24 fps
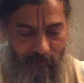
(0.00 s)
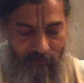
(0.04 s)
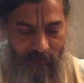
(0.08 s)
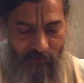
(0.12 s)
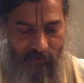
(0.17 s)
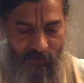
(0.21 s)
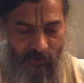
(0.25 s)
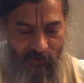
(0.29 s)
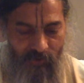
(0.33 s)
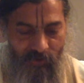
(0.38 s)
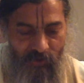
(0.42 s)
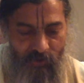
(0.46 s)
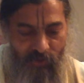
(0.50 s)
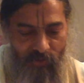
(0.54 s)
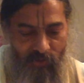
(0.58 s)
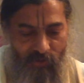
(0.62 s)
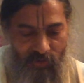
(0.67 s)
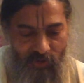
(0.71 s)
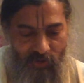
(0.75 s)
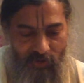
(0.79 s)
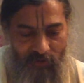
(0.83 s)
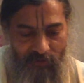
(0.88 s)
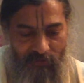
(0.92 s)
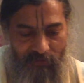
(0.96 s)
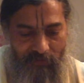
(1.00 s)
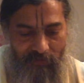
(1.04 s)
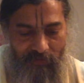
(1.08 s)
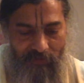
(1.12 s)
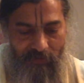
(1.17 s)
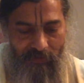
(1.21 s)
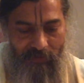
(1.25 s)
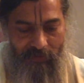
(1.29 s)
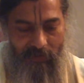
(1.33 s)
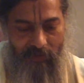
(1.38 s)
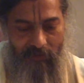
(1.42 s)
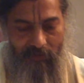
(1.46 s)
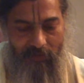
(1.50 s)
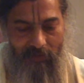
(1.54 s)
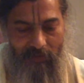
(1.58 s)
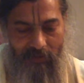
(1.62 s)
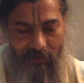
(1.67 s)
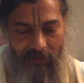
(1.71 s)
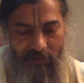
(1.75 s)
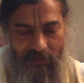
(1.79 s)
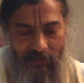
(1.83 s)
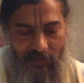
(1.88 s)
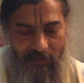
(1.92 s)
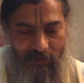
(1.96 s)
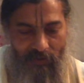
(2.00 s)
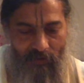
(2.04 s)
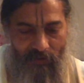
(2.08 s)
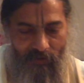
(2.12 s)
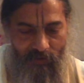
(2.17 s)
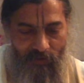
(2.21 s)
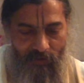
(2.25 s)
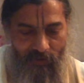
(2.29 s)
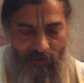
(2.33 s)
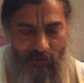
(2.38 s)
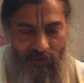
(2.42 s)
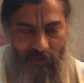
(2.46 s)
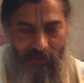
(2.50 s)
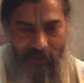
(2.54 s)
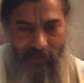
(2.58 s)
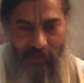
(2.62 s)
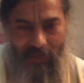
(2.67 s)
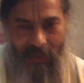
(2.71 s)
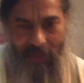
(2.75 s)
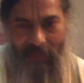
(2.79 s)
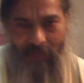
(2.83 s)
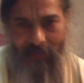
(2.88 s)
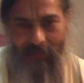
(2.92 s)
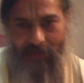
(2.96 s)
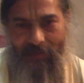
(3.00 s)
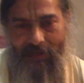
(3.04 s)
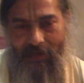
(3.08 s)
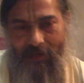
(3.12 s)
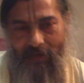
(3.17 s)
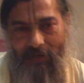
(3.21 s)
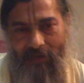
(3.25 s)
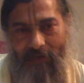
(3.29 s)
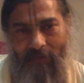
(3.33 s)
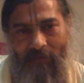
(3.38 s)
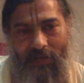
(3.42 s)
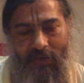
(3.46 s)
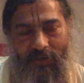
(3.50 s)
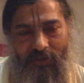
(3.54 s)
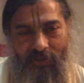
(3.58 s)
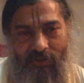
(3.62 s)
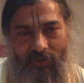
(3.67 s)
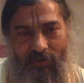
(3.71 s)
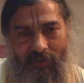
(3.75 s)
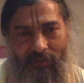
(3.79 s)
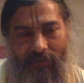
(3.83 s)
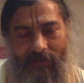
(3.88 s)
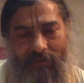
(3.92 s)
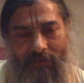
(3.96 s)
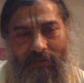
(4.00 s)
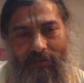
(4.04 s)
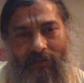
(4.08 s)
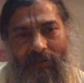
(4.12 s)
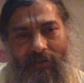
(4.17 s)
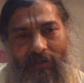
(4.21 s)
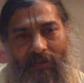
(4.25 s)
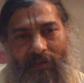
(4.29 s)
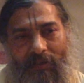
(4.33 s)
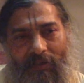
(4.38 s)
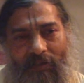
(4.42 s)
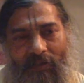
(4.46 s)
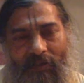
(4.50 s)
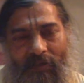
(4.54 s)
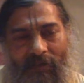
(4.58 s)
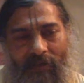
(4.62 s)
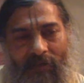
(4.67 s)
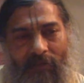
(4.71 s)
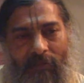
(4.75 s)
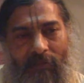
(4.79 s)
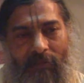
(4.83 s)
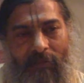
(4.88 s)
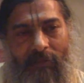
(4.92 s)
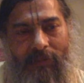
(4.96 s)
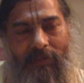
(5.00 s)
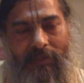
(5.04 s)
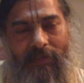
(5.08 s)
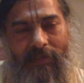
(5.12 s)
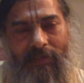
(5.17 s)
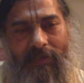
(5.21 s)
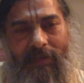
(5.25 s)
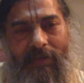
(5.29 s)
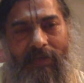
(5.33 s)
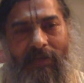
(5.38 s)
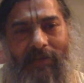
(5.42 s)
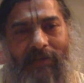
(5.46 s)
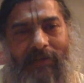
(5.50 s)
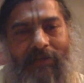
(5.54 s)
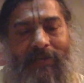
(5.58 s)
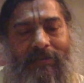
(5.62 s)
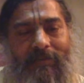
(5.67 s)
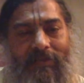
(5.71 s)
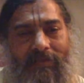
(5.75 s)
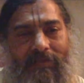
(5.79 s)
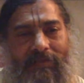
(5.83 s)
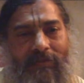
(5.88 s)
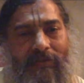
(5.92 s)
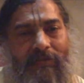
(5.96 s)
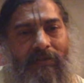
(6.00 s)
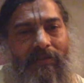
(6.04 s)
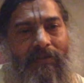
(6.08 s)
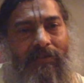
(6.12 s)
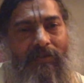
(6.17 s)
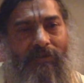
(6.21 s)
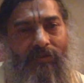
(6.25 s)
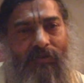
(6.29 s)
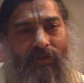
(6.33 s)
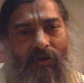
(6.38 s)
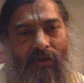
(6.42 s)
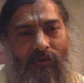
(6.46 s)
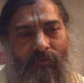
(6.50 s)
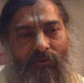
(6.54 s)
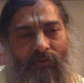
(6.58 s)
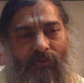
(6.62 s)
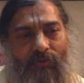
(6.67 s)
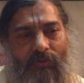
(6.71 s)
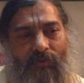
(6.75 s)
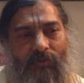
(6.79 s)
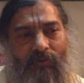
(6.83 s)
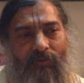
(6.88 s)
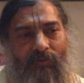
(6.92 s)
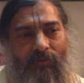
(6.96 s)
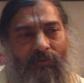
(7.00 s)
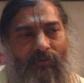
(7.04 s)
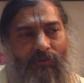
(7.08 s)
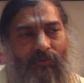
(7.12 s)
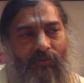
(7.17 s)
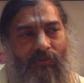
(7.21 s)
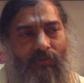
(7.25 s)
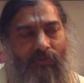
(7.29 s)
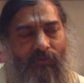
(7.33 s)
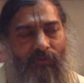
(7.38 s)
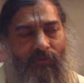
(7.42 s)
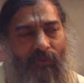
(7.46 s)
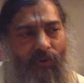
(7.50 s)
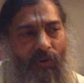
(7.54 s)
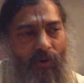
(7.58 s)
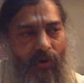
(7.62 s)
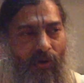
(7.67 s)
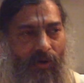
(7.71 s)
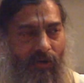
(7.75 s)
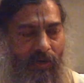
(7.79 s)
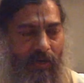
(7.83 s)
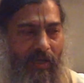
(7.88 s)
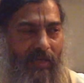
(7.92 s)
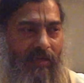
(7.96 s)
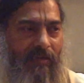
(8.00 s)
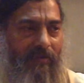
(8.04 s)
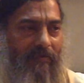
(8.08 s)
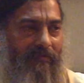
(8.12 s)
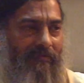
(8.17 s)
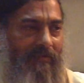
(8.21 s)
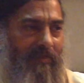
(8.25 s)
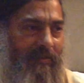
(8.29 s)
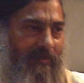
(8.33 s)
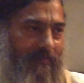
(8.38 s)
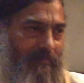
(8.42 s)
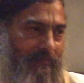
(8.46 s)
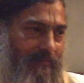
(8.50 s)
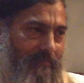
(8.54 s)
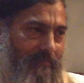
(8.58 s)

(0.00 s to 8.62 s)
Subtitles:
So Jiva Goswami further comments that although these 9 are mentioned, but it is not necessary that you have to do all 9 of them.